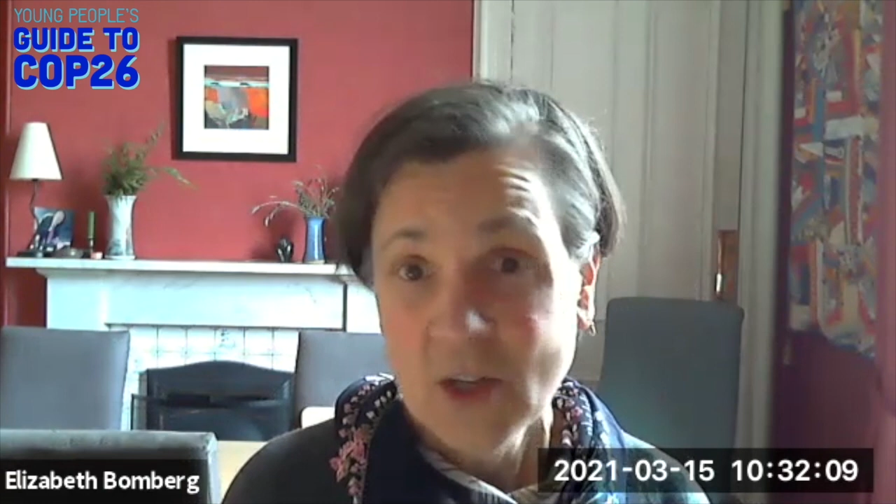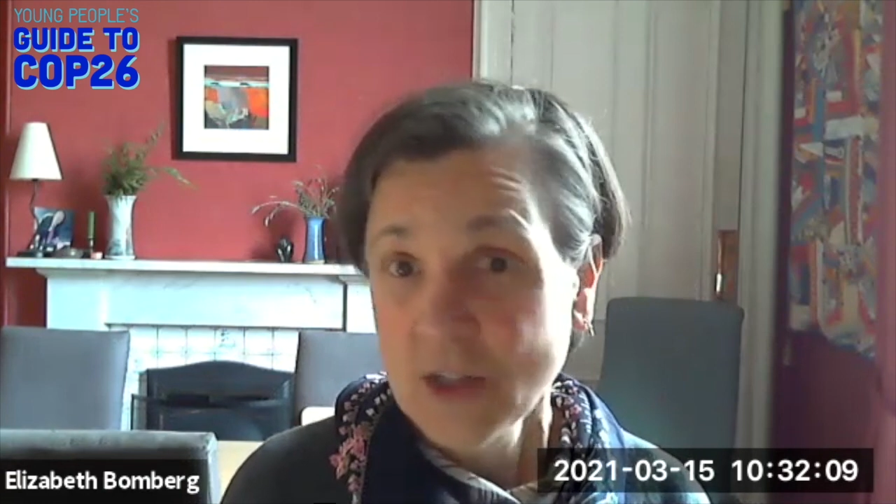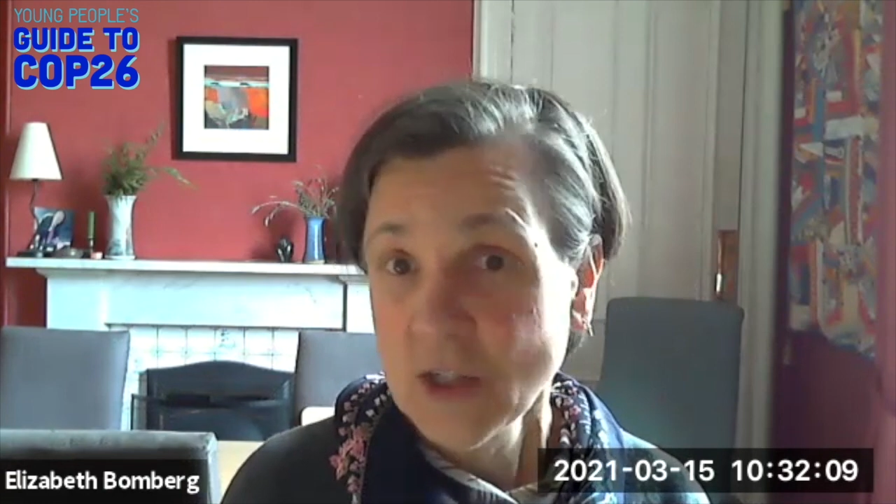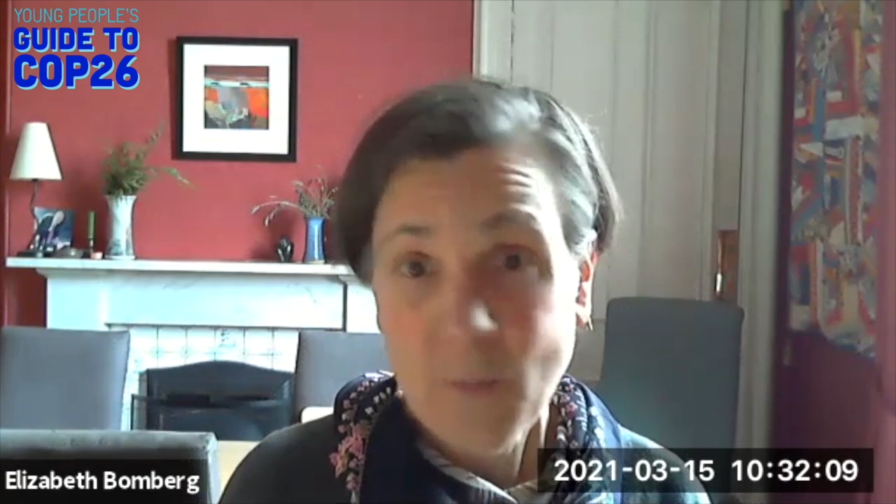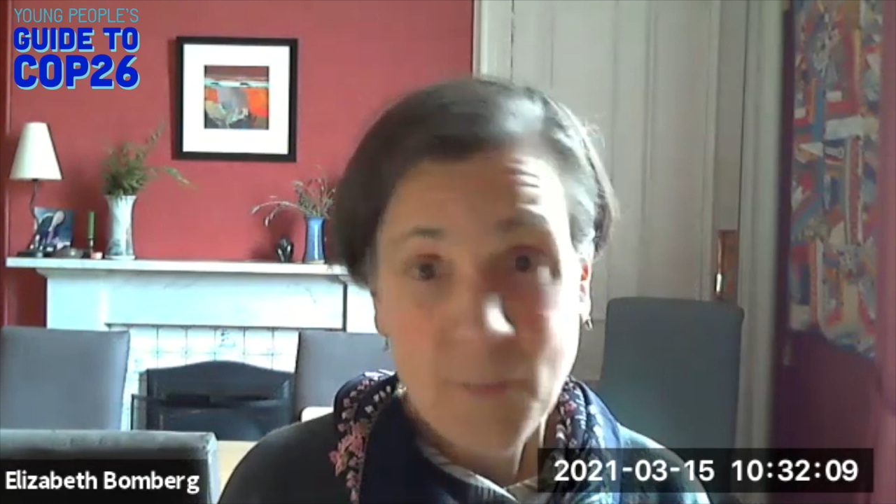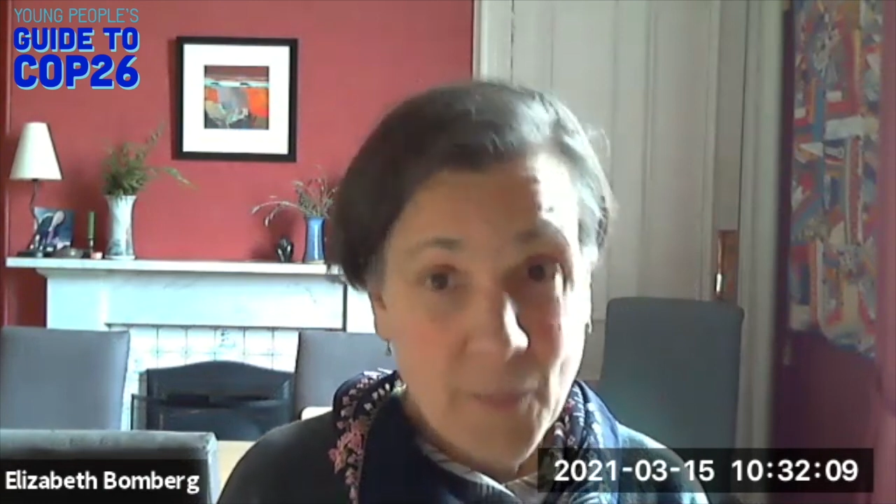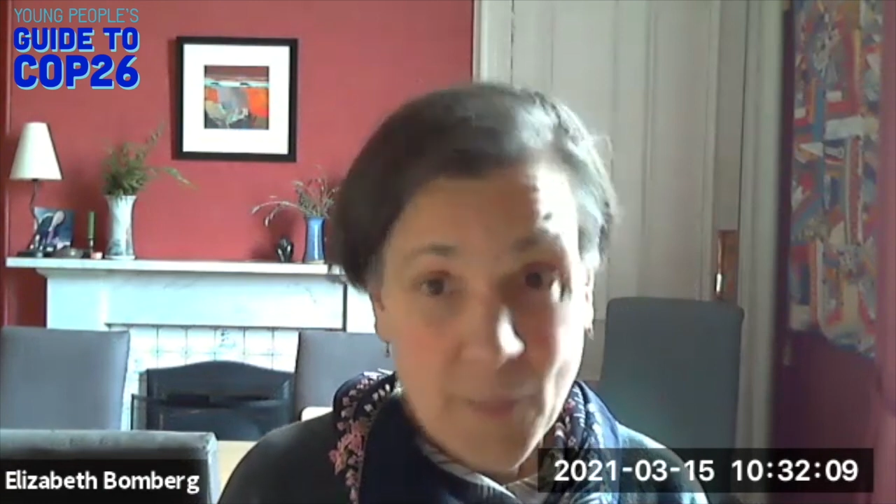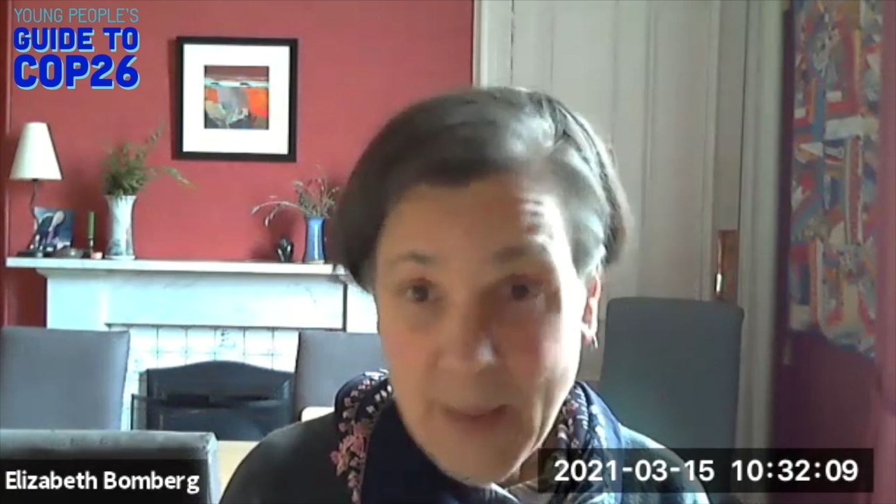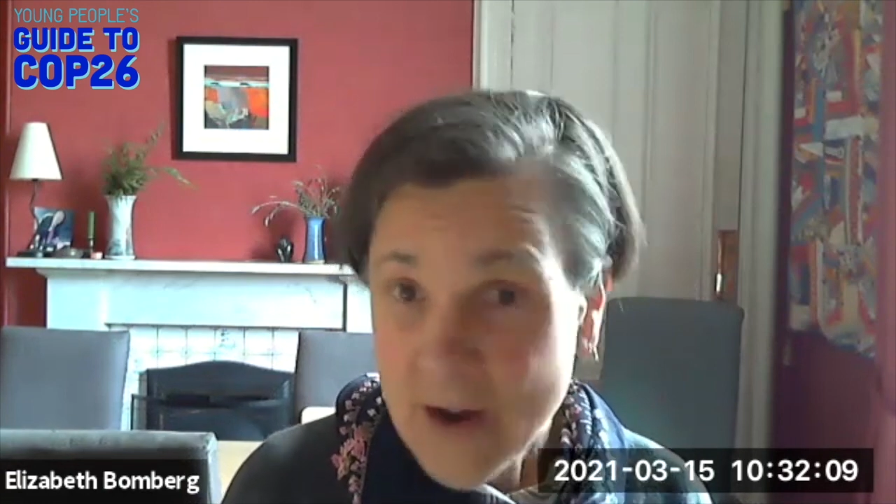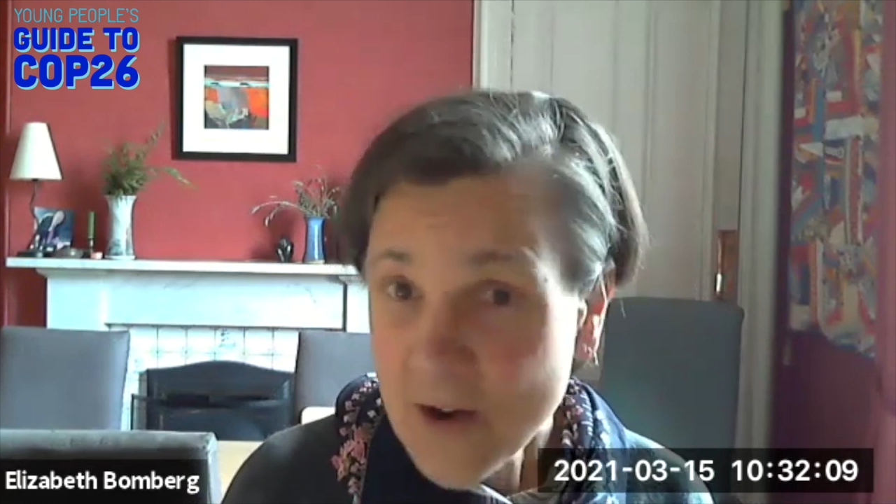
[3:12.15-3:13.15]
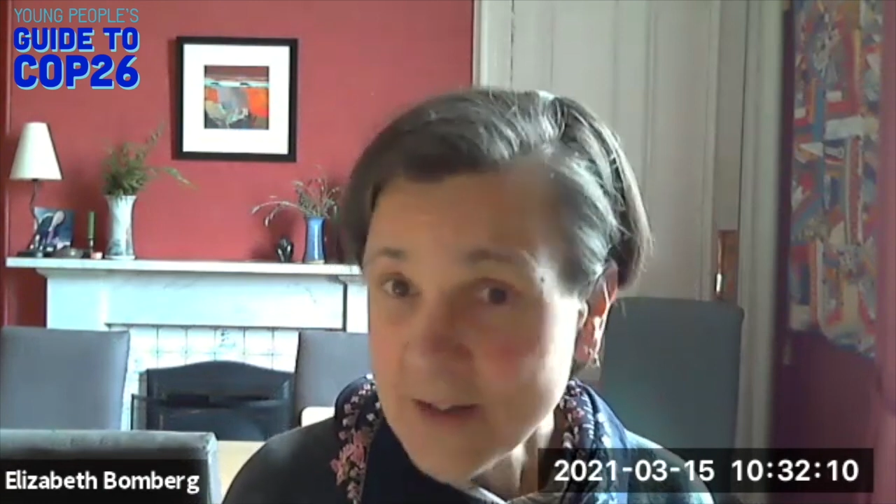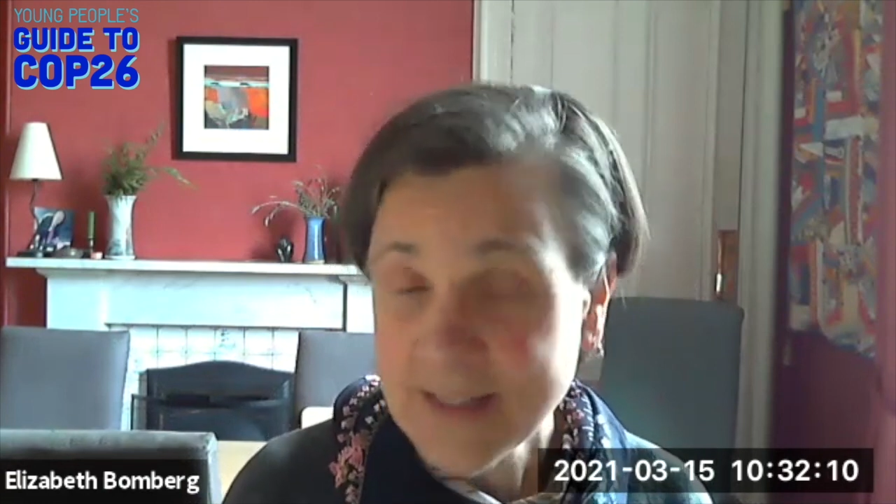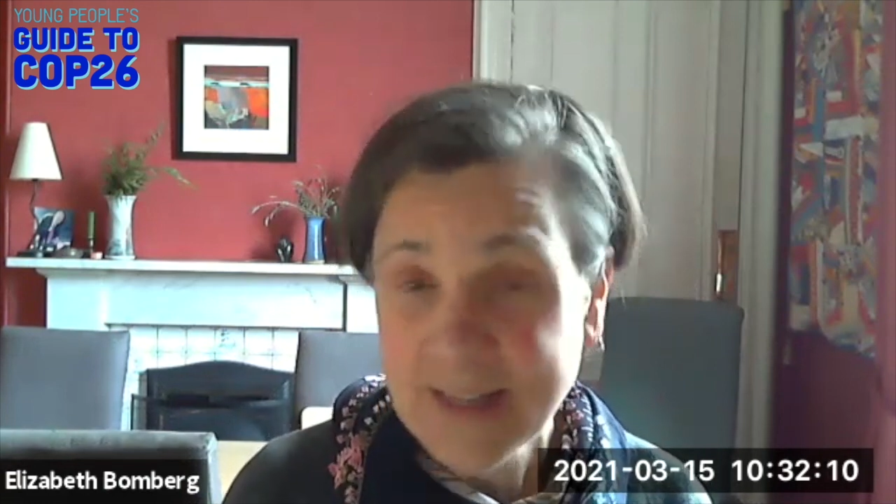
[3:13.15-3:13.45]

So Paris